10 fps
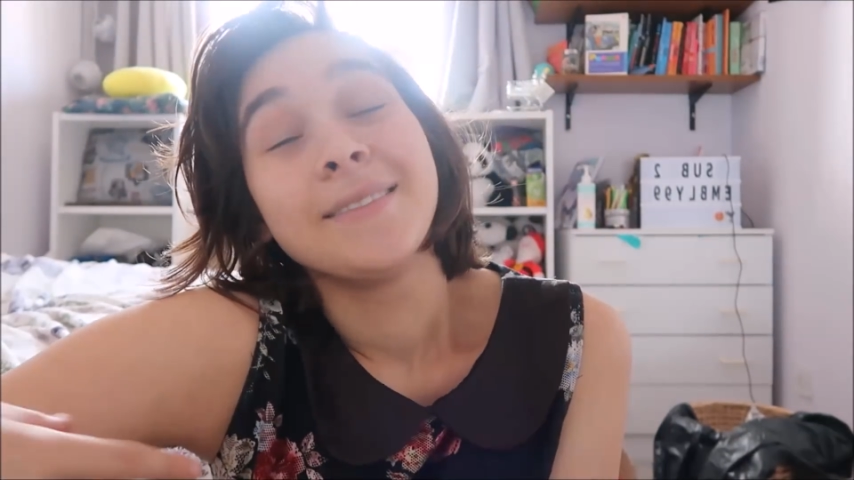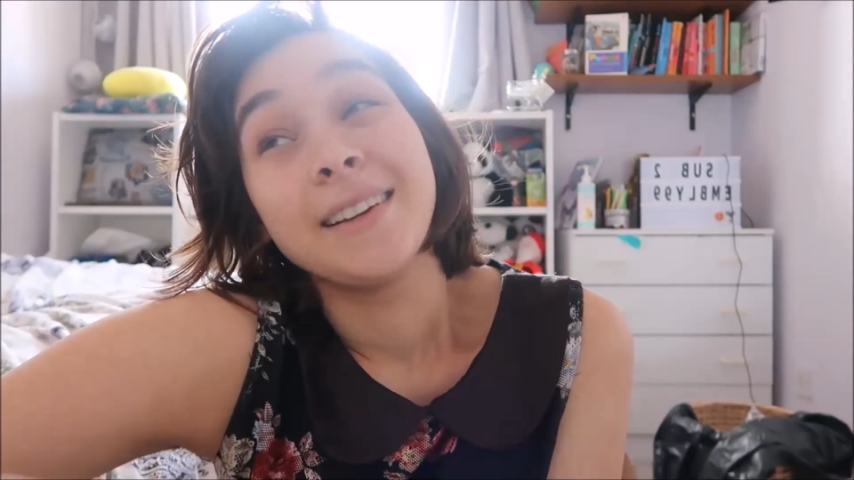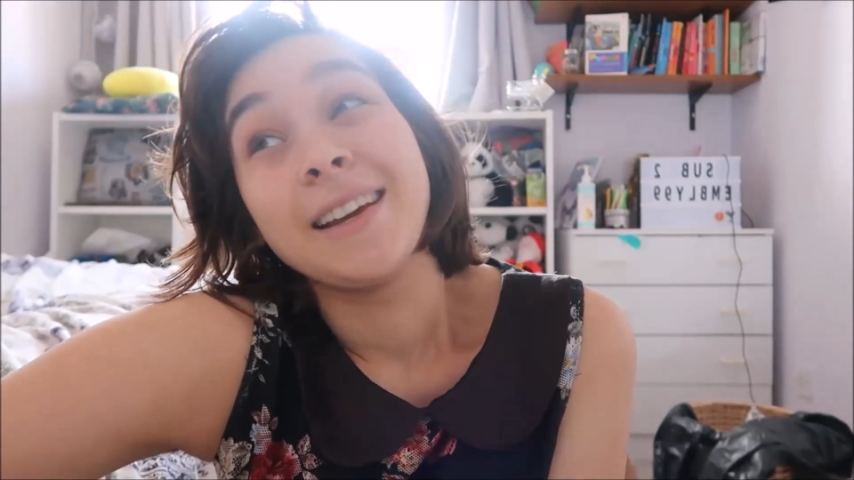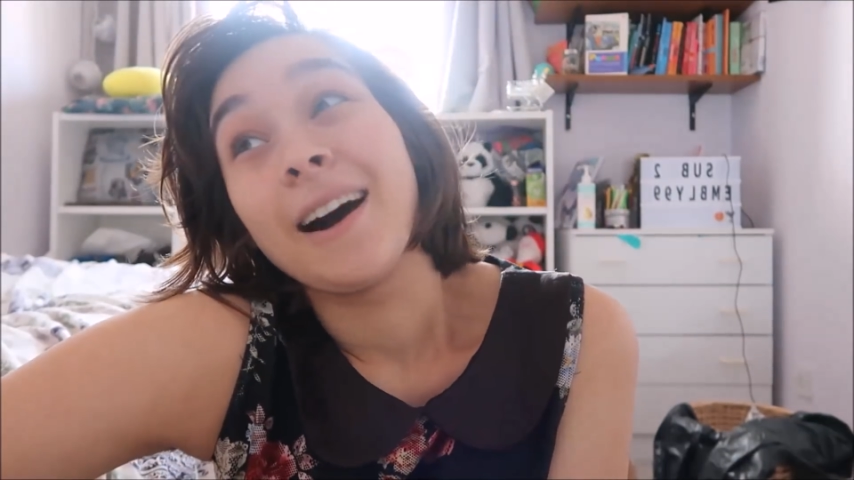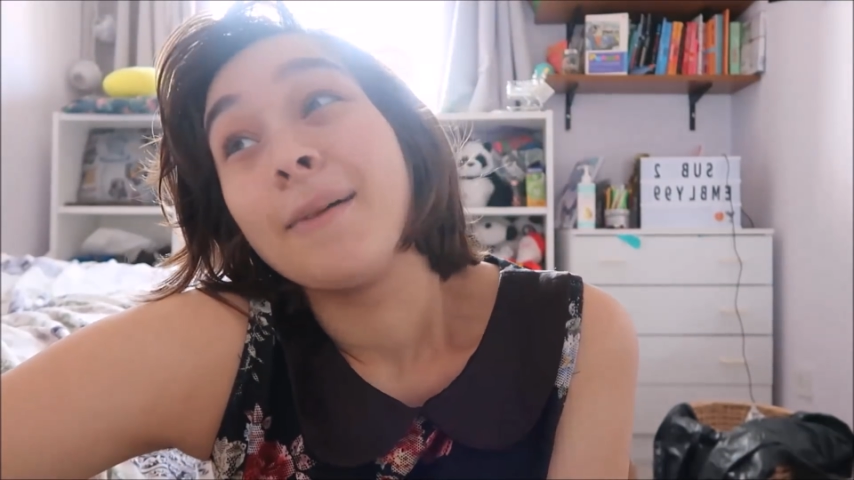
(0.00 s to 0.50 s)

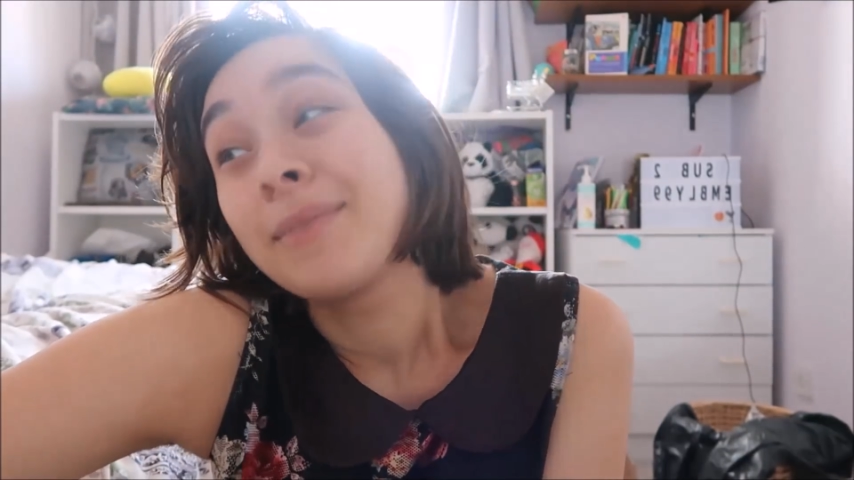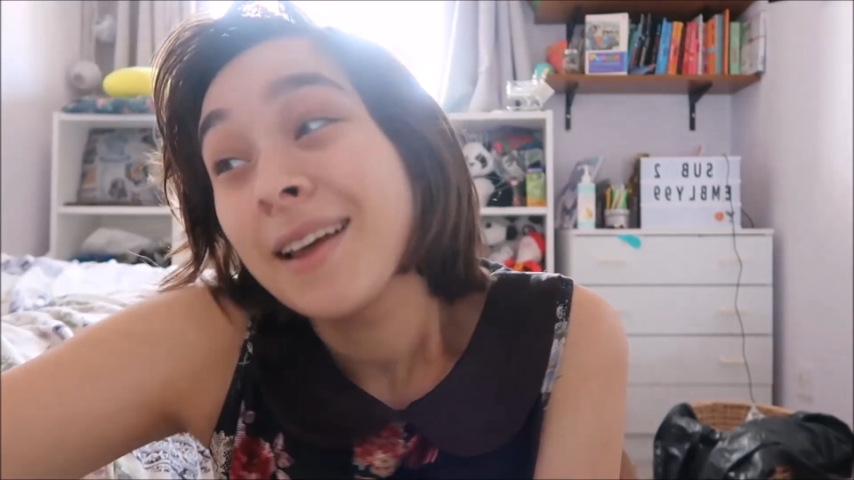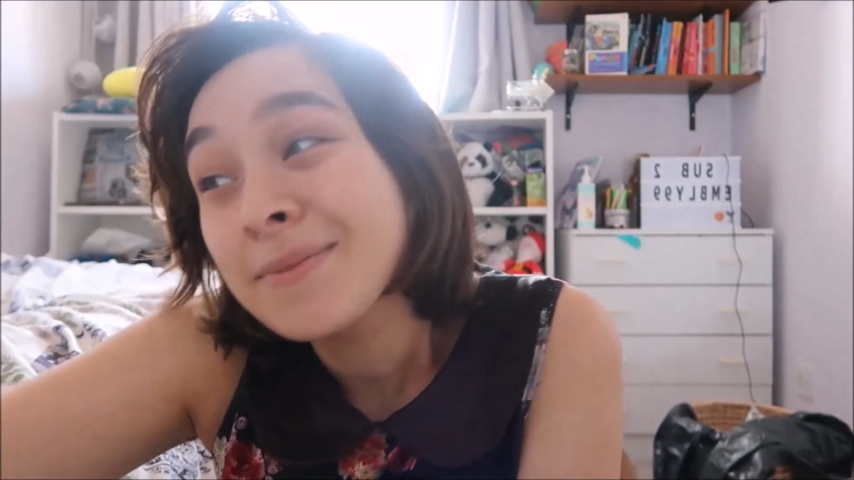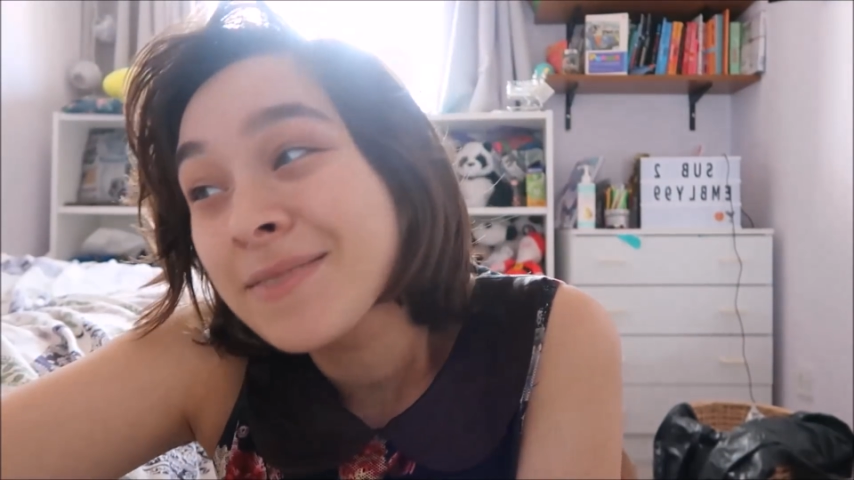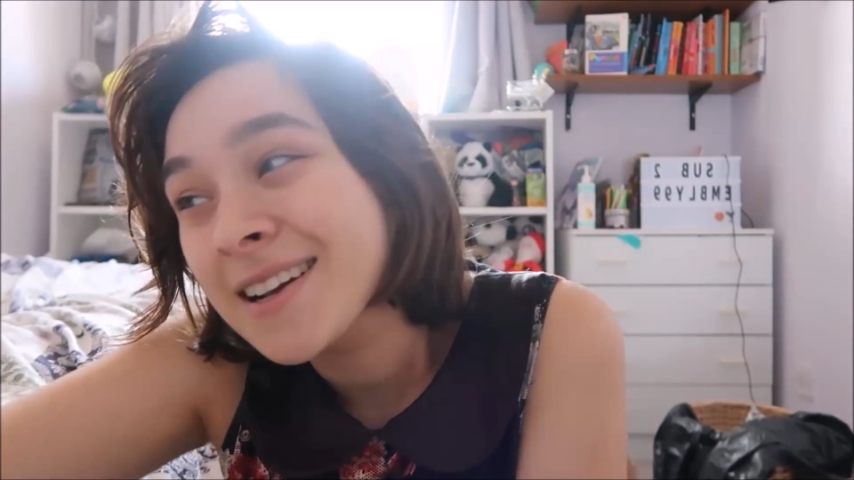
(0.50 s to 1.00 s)
really high
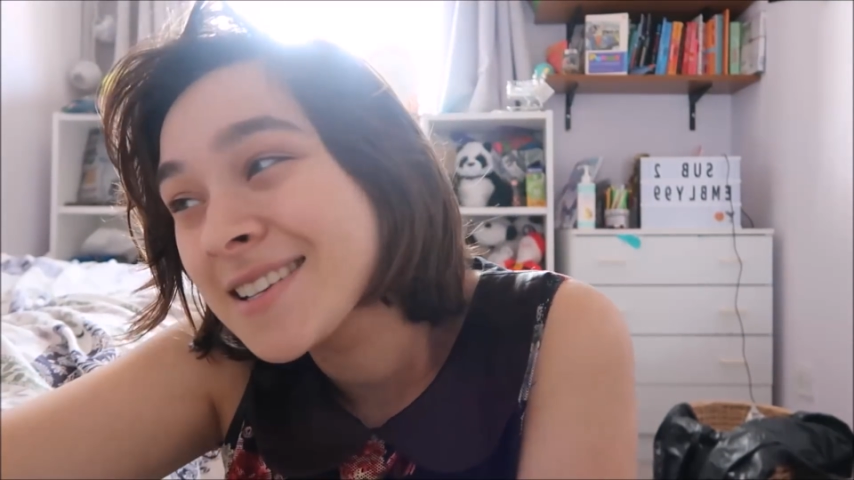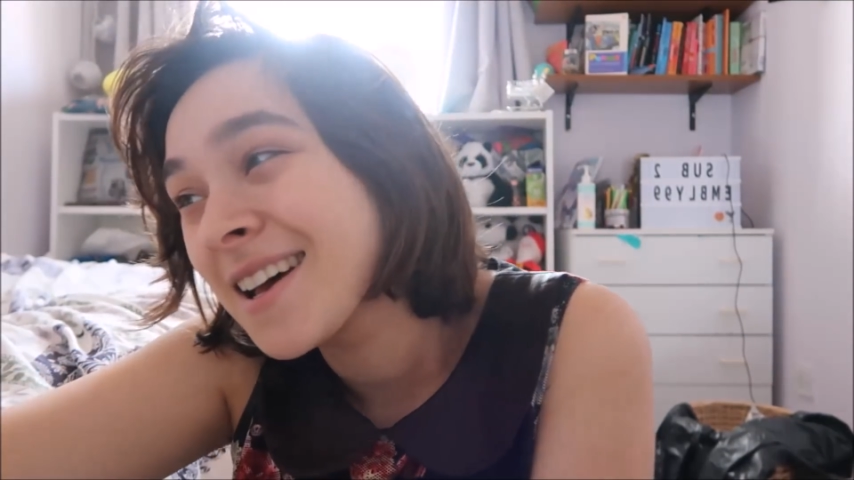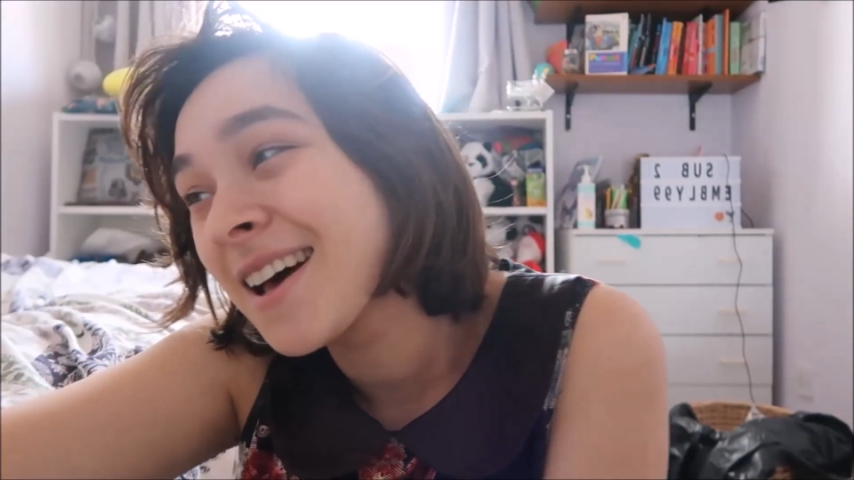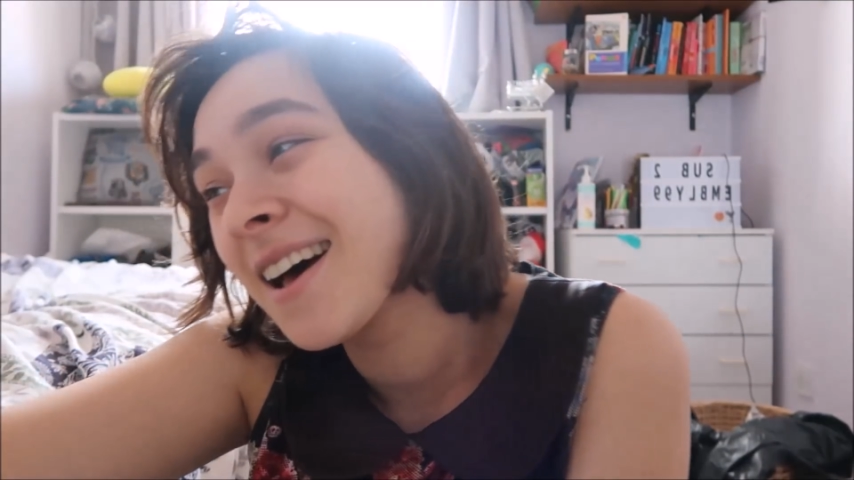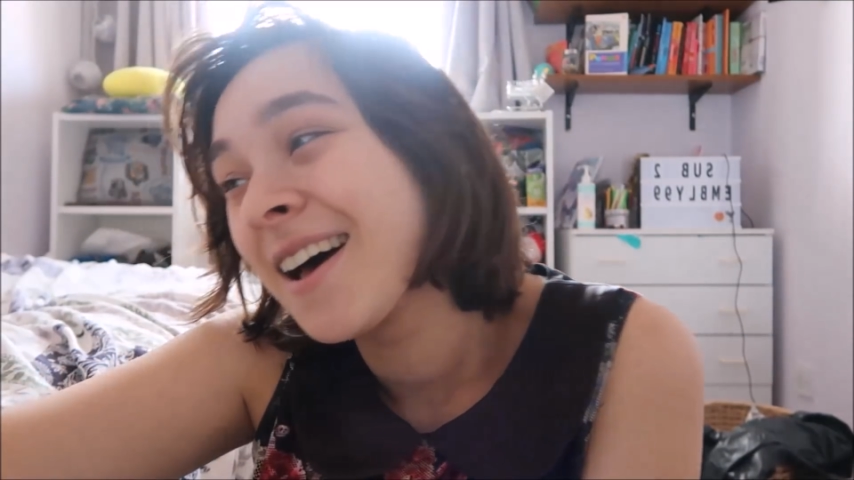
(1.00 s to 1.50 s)
blood
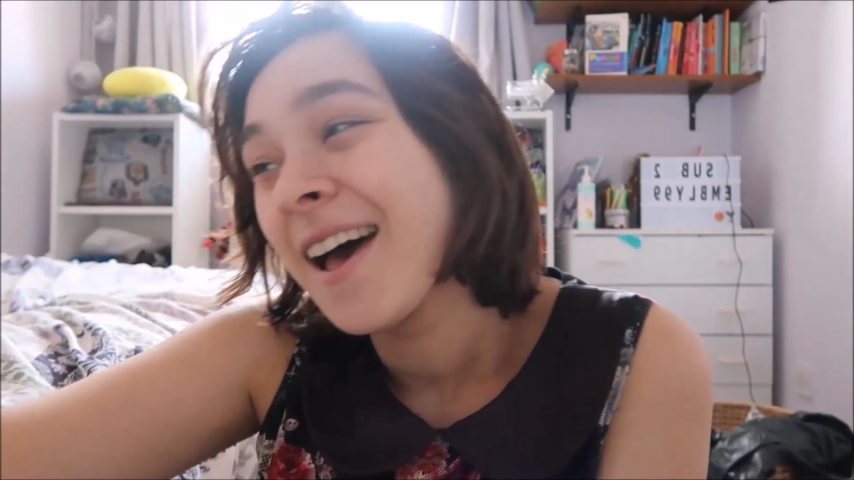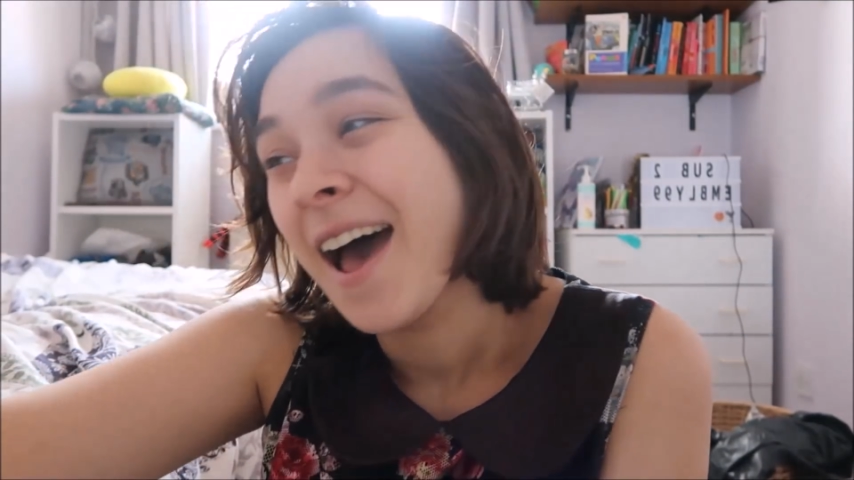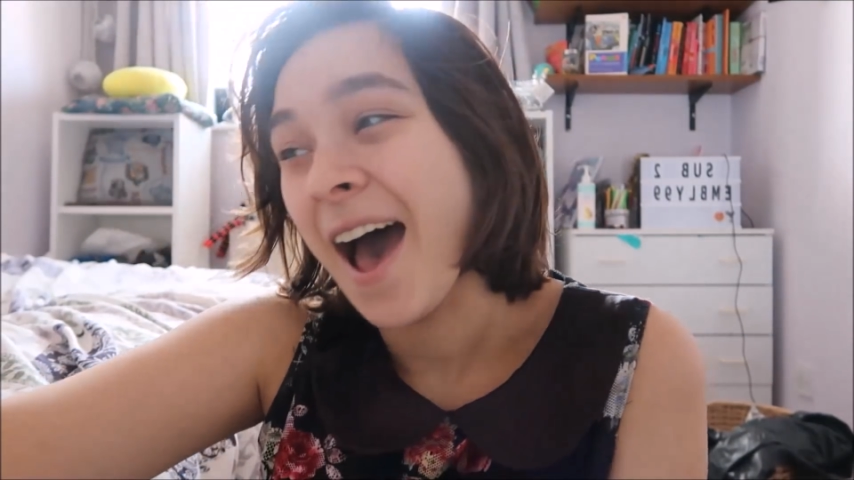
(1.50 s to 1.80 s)
pressure.